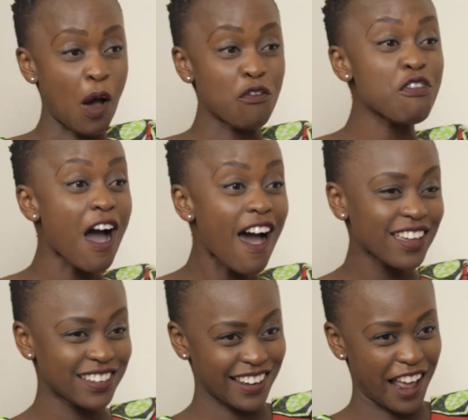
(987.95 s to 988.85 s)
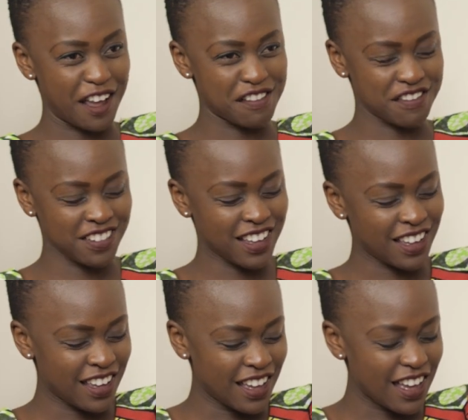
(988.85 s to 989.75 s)
far in life.
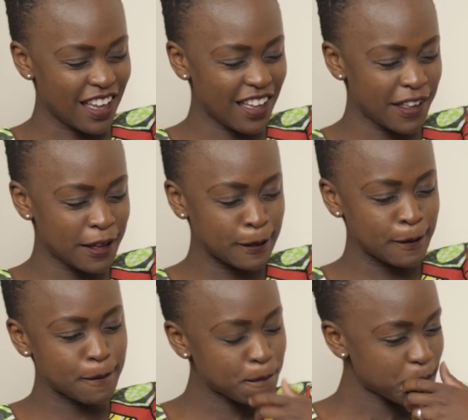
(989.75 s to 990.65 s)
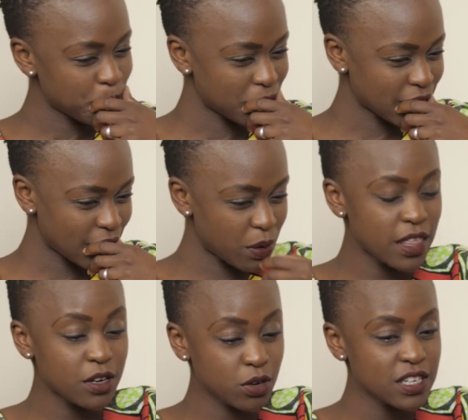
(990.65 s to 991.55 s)
And when
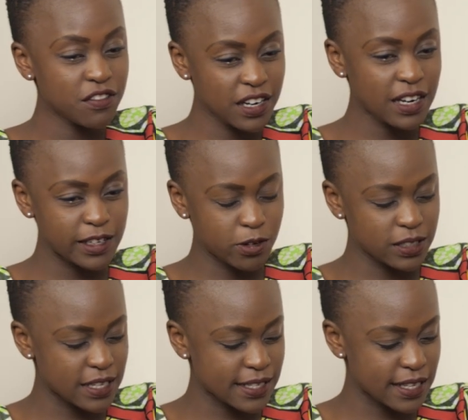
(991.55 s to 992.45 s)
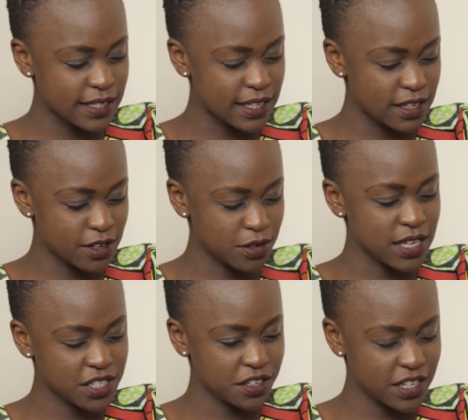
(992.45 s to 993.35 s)
the doctor finally called us and said, your
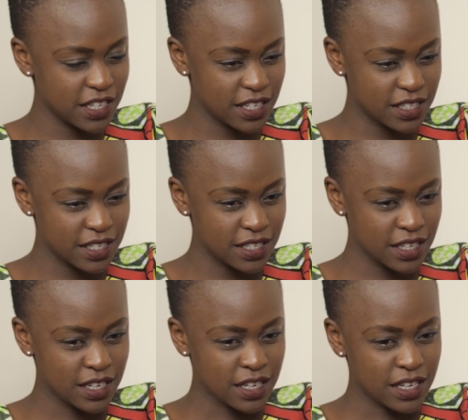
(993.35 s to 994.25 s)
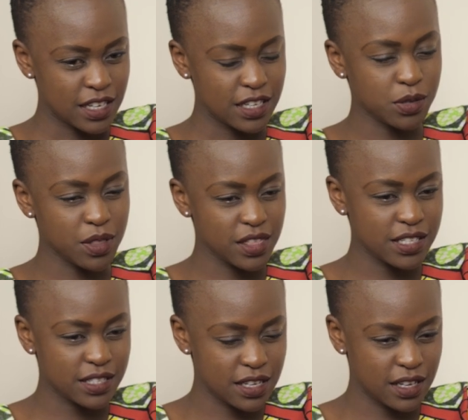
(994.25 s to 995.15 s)
surgery date is on
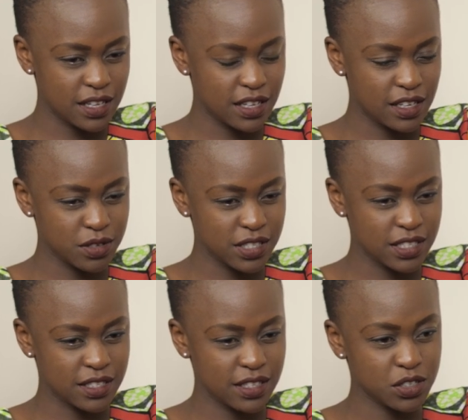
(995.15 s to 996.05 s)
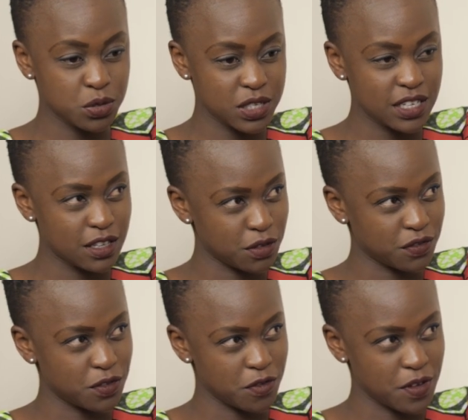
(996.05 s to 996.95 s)
this day, it was the 28th
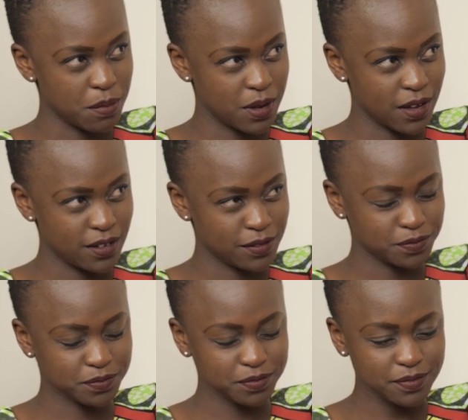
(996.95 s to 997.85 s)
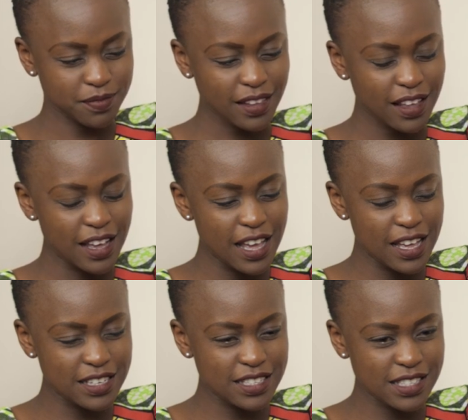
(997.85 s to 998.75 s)
of November.
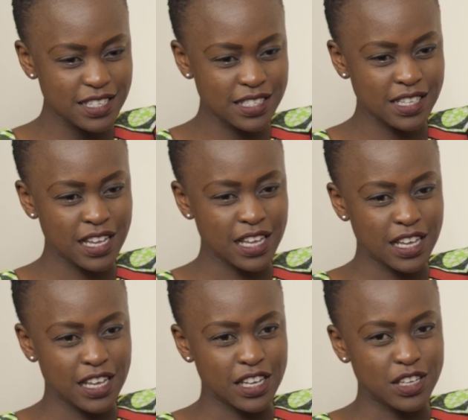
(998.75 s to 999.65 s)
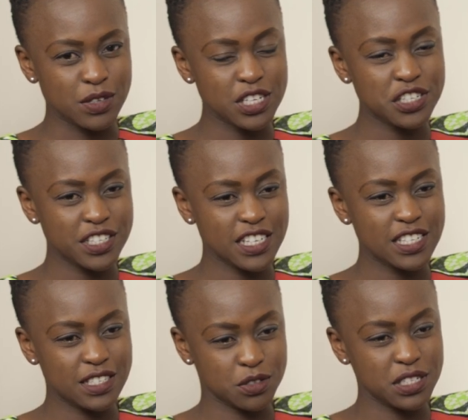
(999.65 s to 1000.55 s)
And he says, your surgery
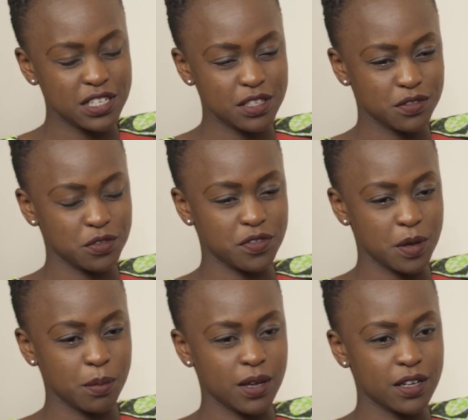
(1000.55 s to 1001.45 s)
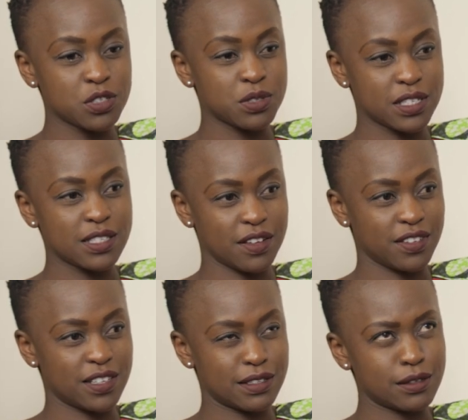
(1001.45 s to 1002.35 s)
date is 28th of November,
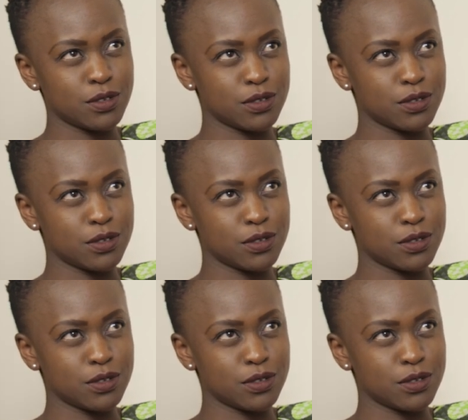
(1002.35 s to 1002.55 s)
2016.